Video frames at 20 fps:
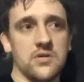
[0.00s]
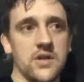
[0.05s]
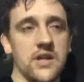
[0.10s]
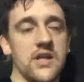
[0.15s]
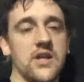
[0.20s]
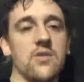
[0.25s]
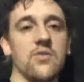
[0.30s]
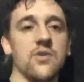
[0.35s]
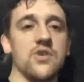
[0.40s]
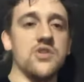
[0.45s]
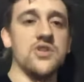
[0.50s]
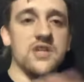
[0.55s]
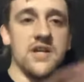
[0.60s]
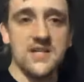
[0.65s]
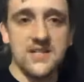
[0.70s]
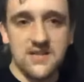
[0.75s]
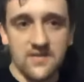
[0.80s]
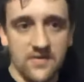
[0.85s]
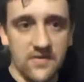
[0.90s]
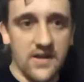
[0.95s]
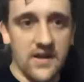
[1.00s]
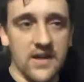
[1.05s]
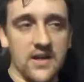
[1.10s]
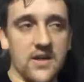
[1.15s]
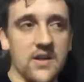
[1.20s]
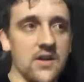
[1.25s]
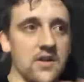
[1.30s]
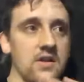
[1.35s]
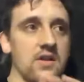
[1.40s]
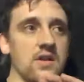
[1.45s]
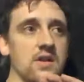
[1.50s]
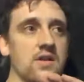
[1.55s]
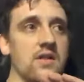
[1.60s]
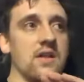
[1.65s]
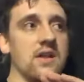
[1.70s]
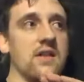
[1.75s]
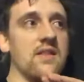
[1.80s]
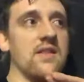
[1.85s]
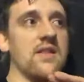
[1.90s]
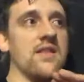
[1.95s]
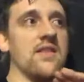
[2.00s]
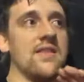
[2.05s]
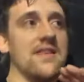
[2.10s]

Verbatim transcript: Like you were justified. You, the, the,